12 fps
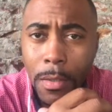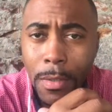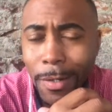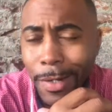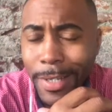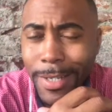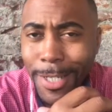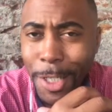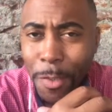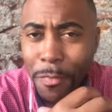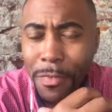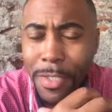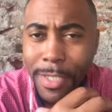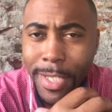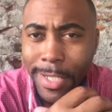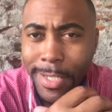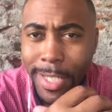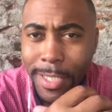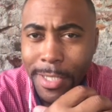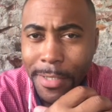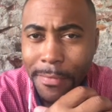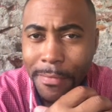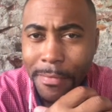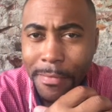all right, of Connect Daily.
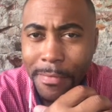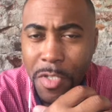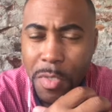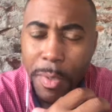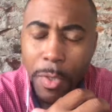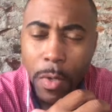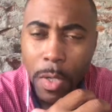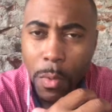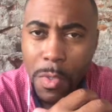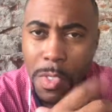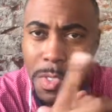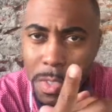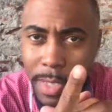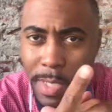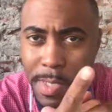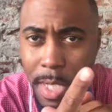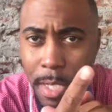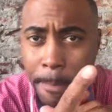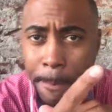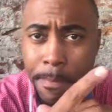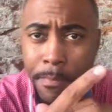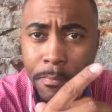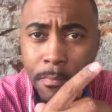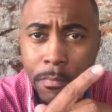This has been Greg Wilson. Until next time,
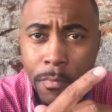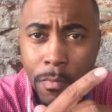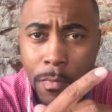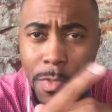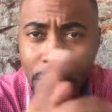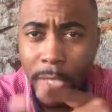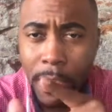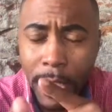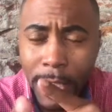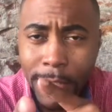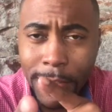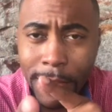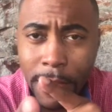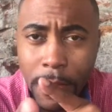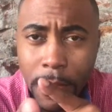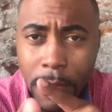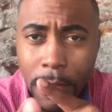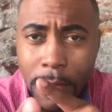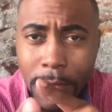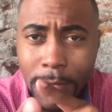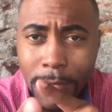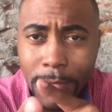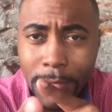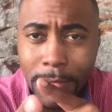stay connected.
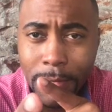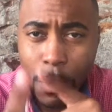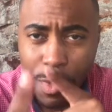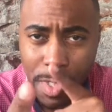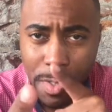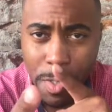We'll see you